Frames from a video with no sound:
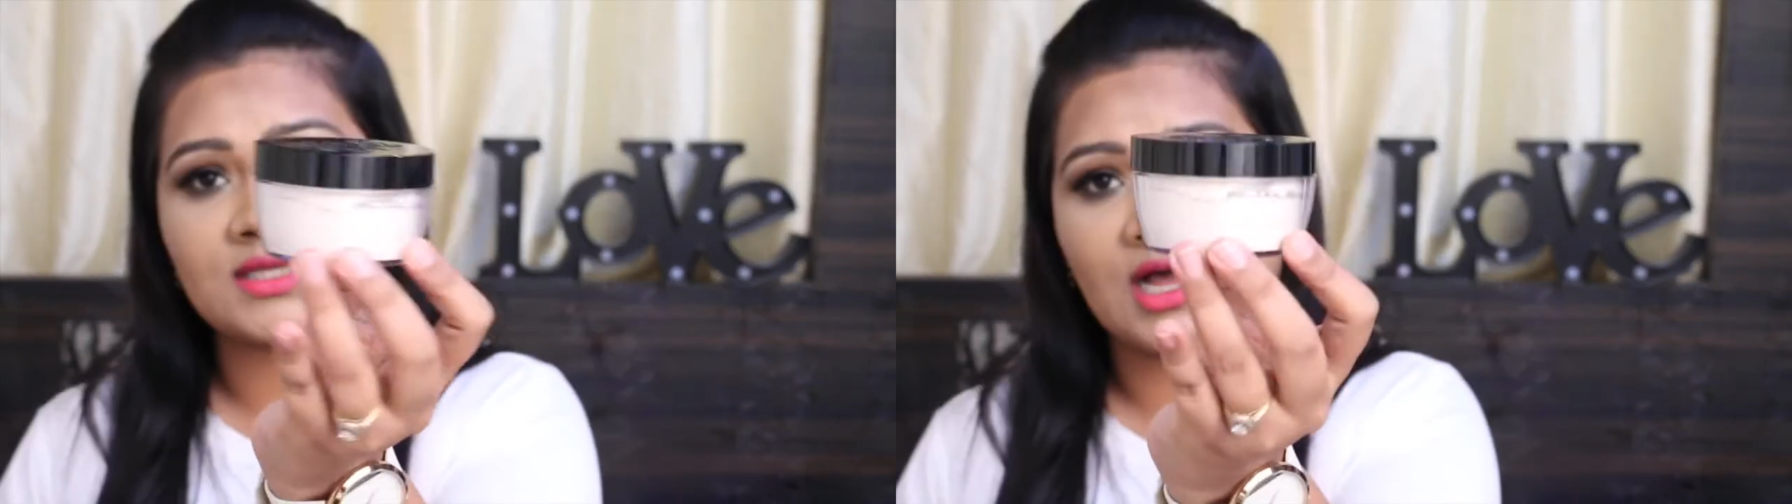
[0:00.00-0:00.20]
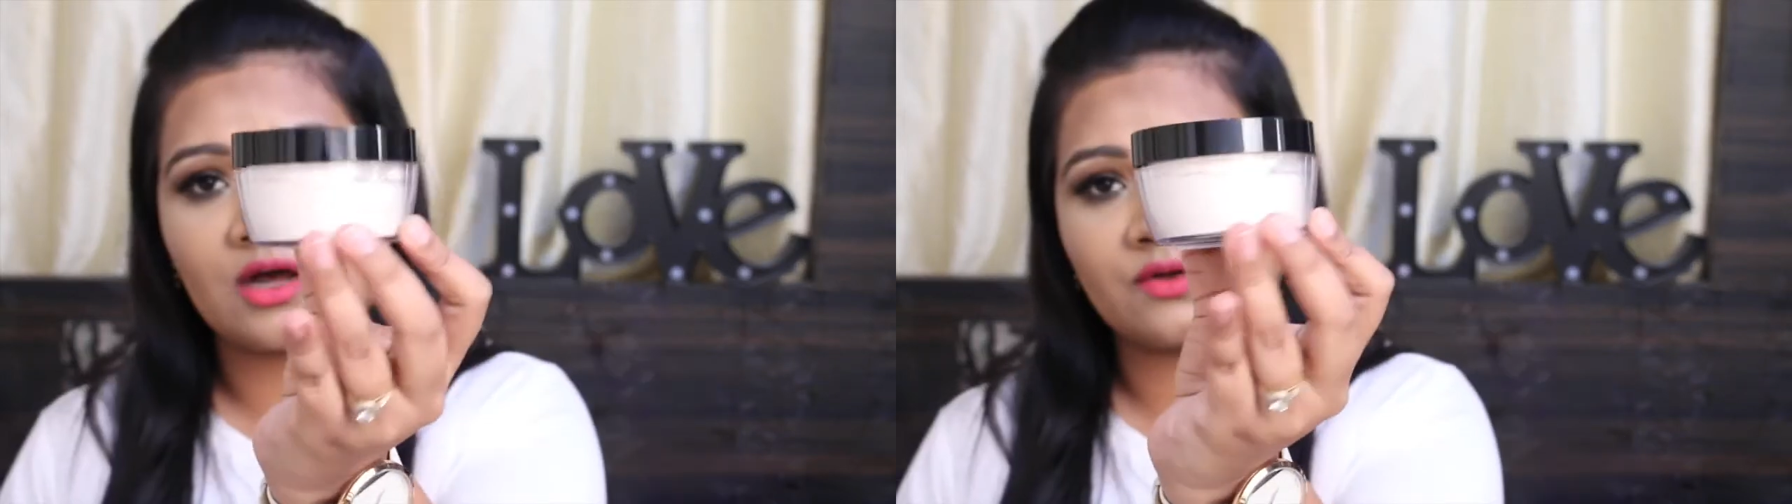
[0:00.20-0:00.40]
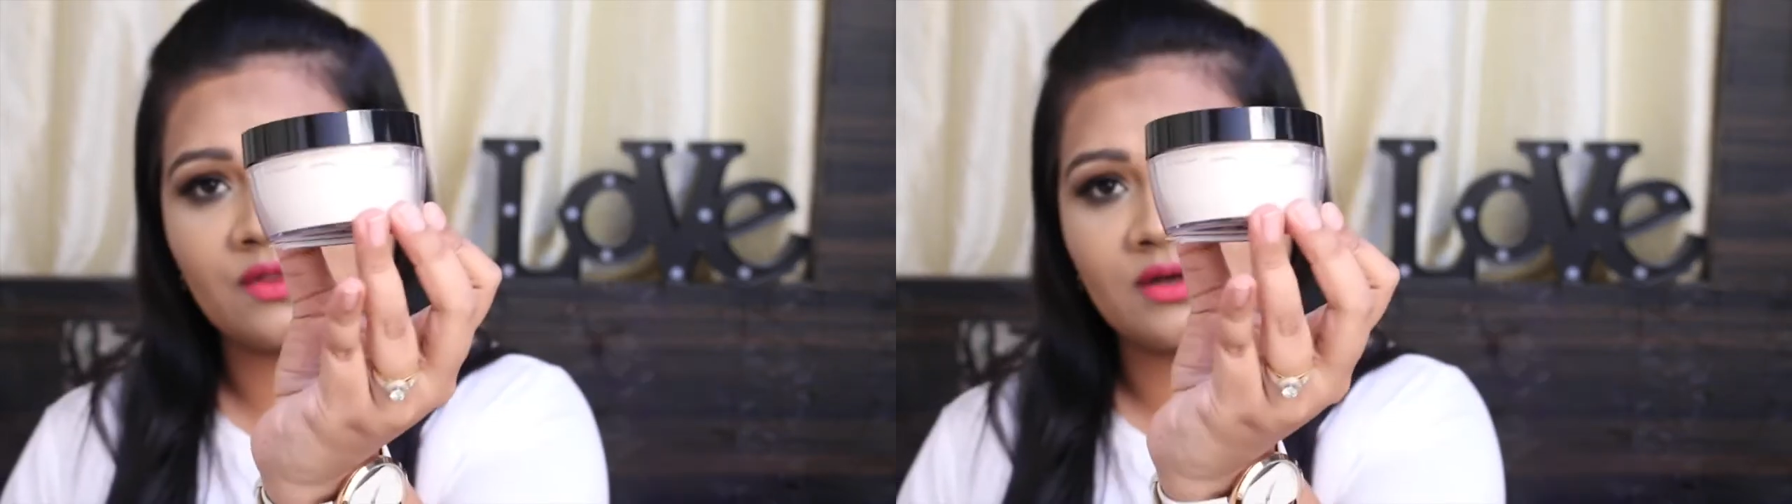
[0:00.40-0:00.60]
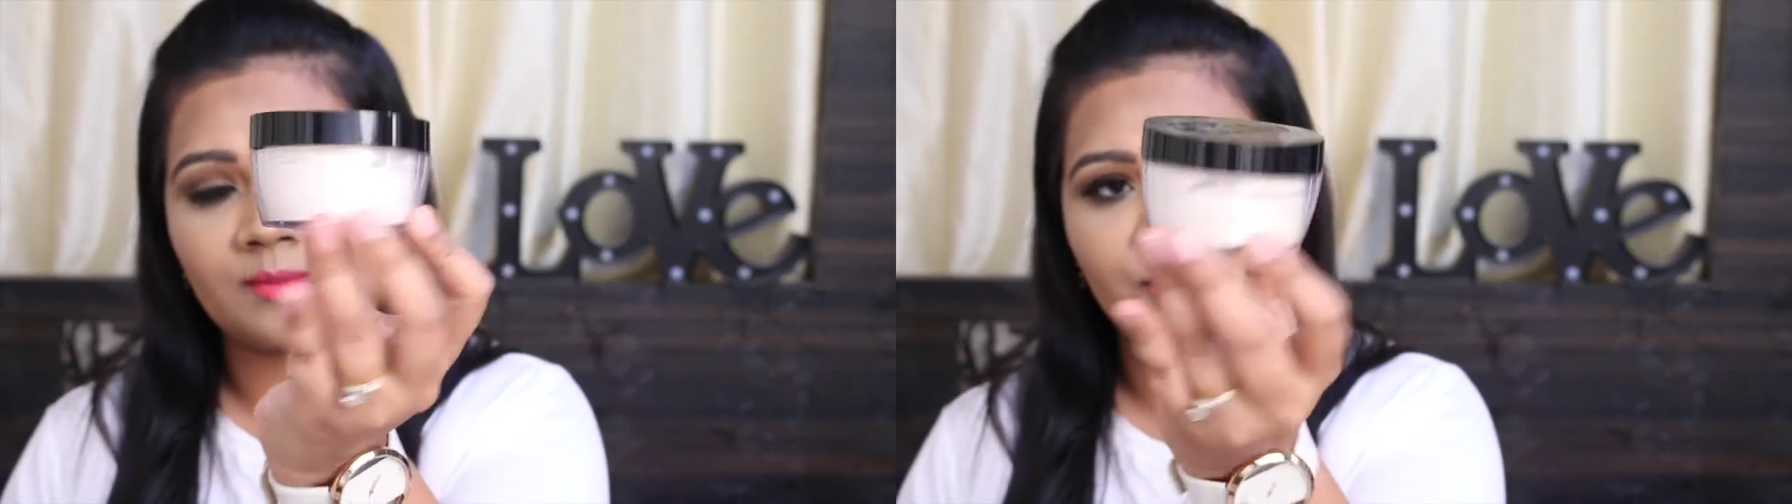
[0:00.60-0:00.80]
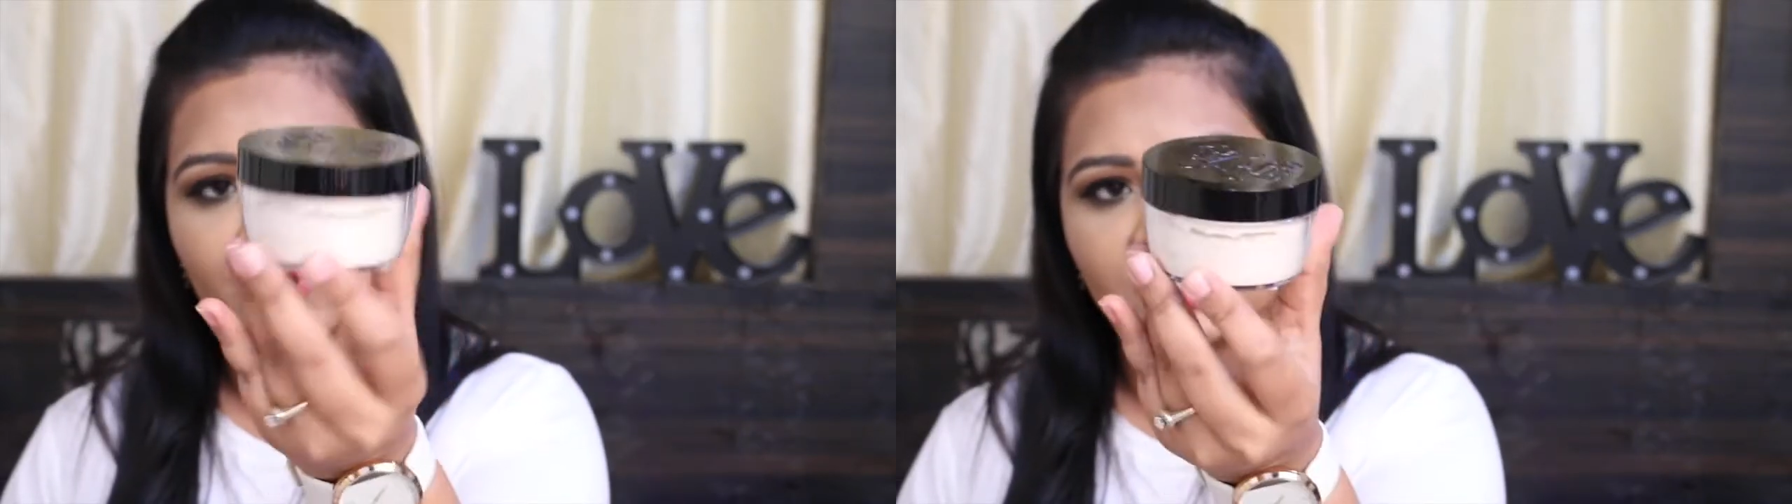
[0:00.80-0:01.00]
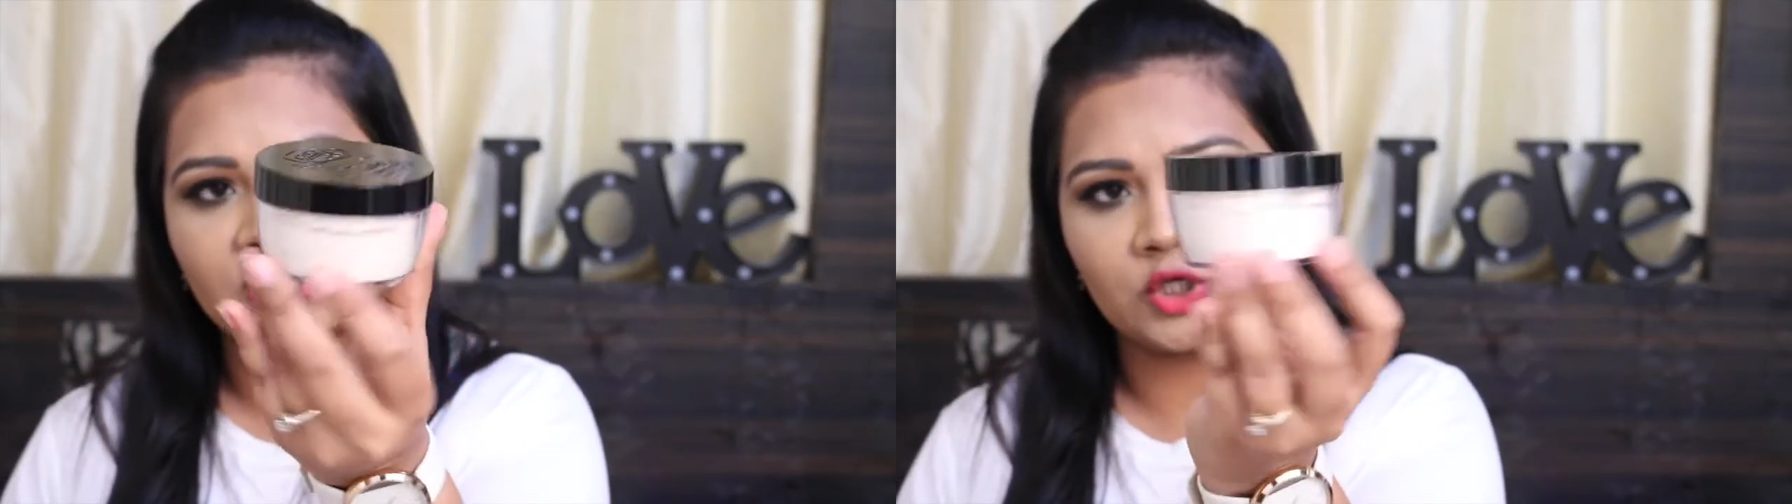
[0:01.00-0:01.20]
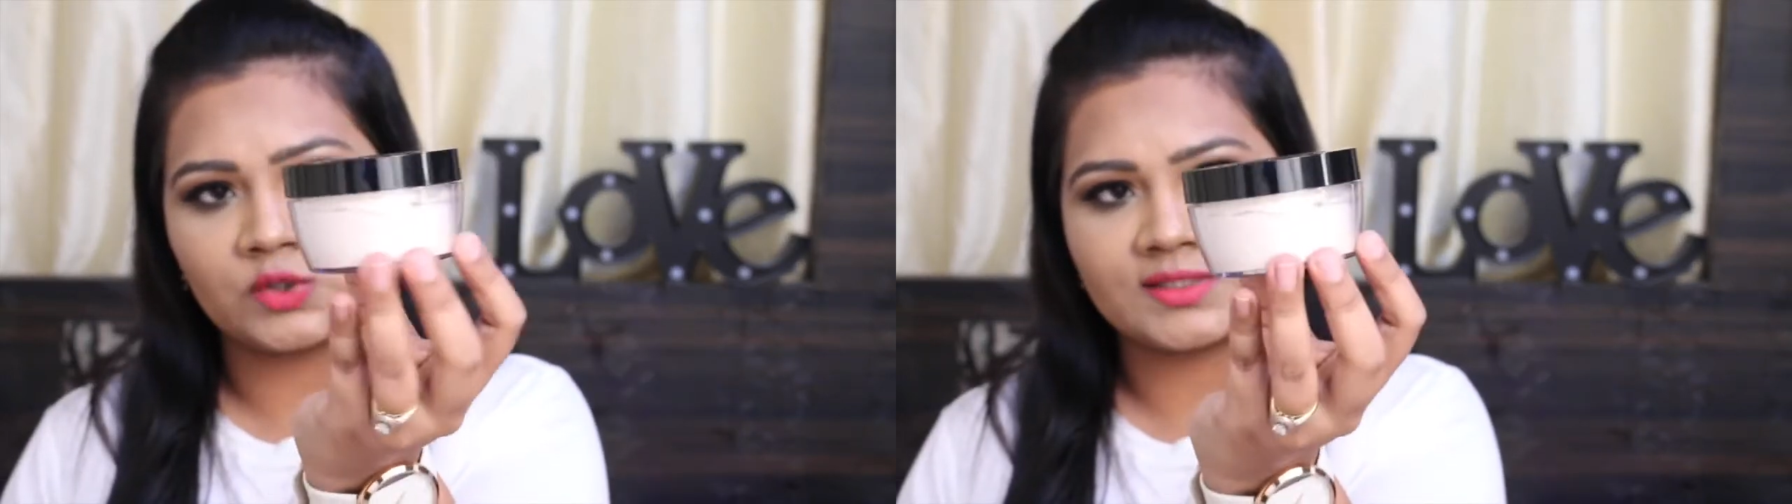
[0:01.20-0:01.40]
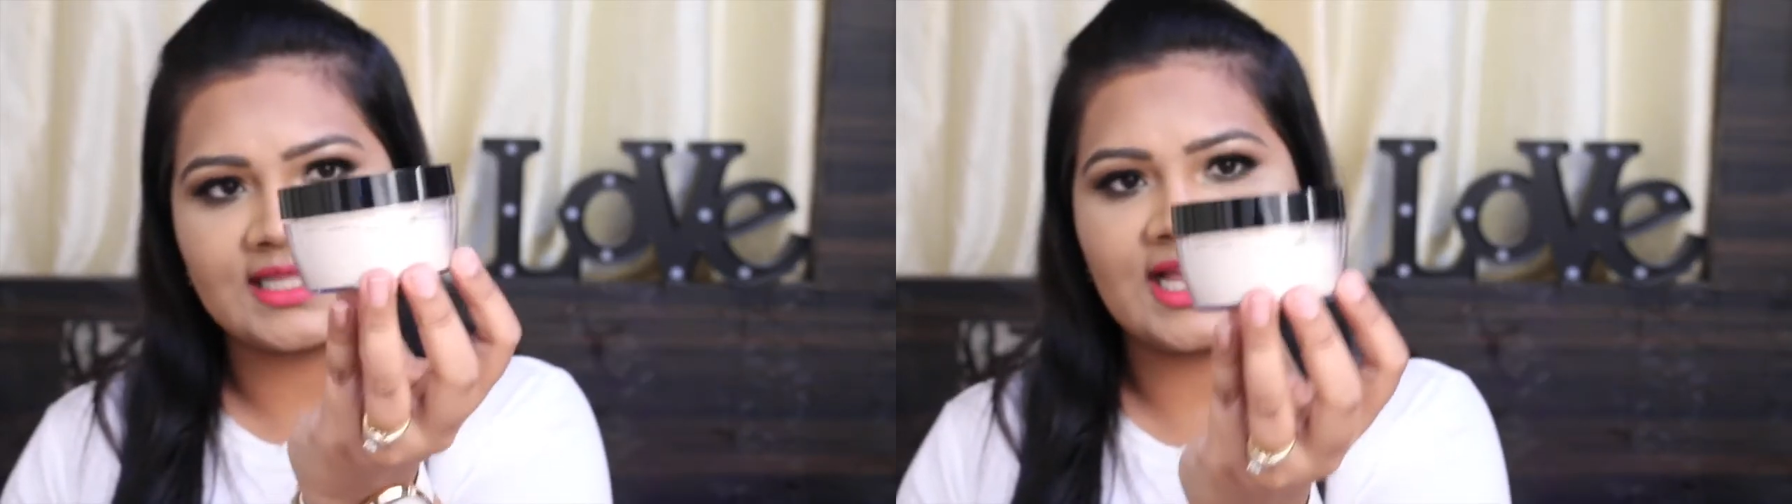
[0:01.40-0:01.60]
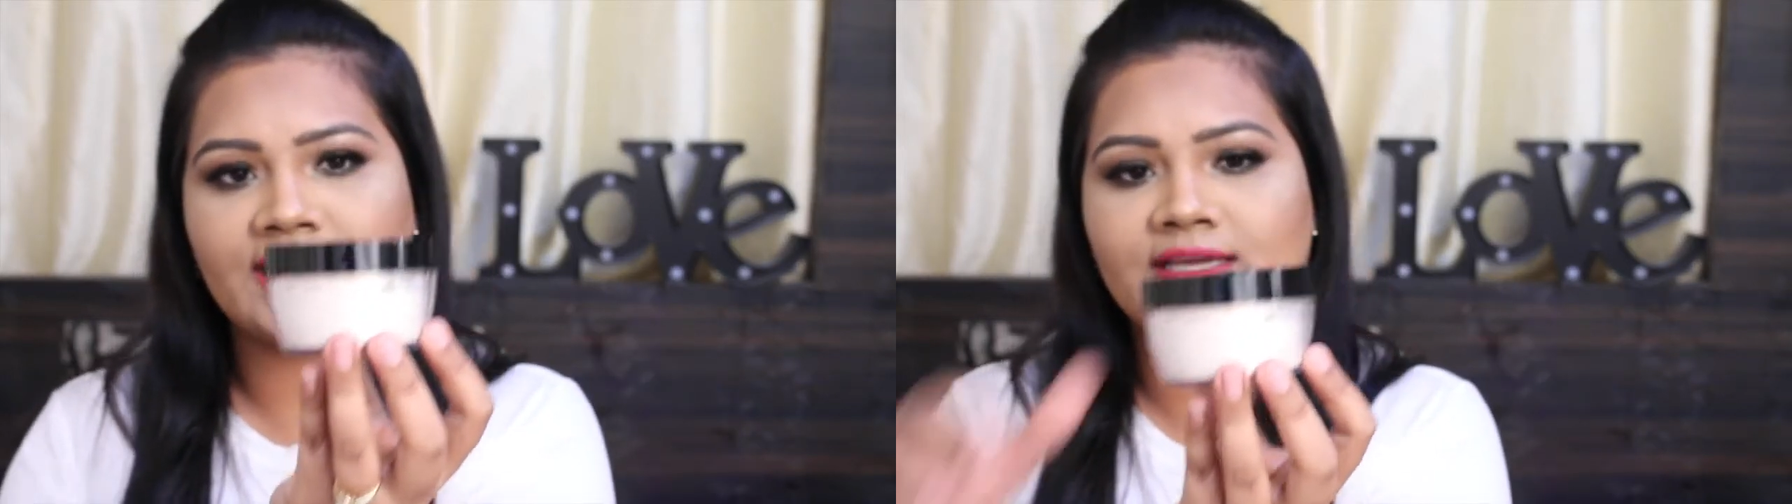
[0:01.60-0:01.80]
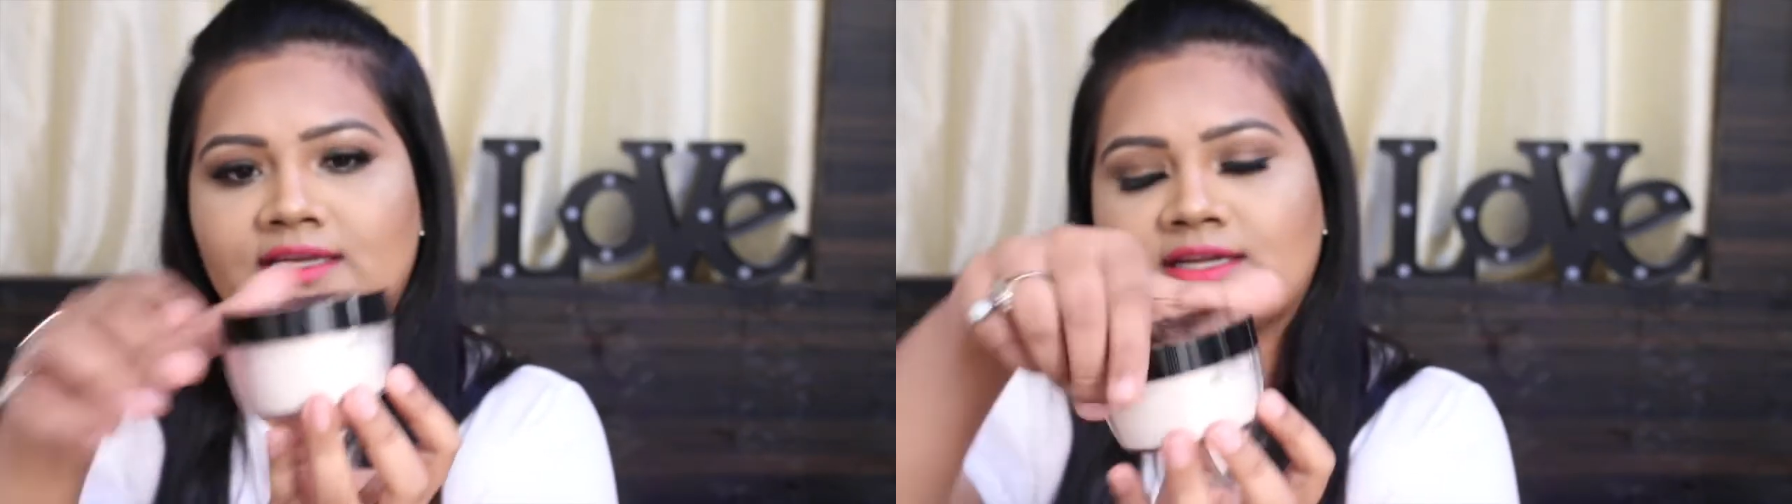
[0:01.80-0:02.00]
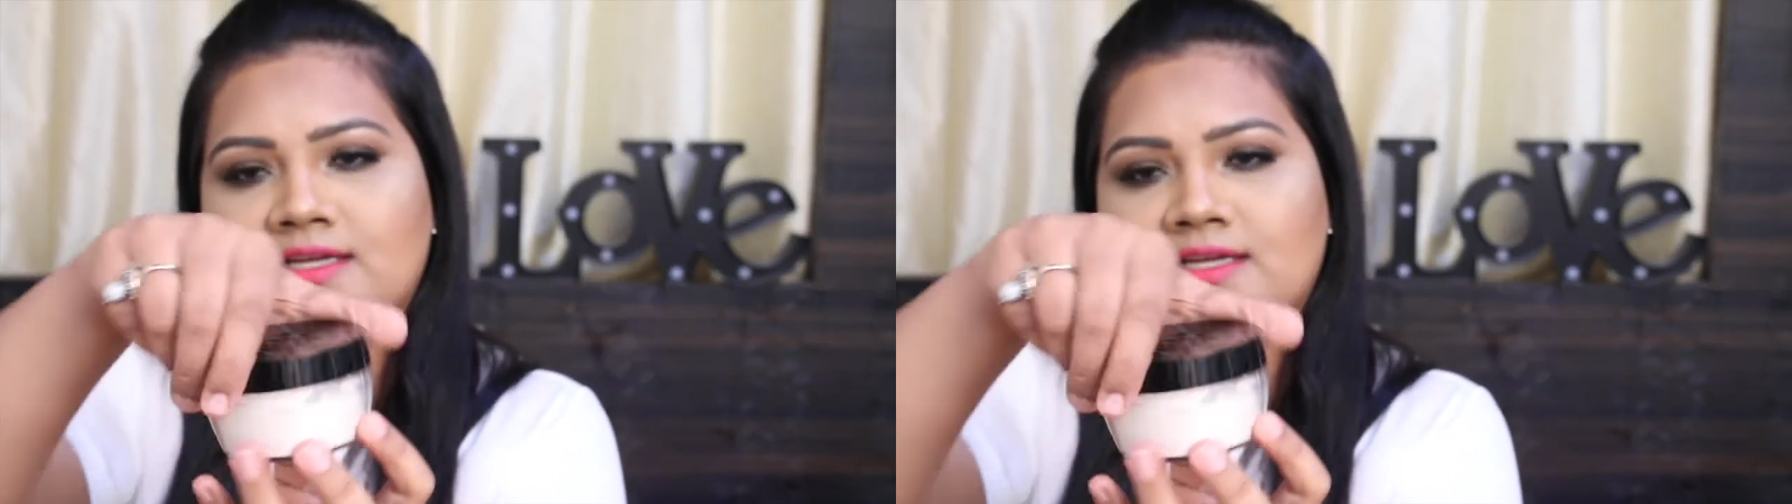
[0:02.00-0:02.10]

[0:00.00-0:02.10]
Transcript: This is how the product looks like.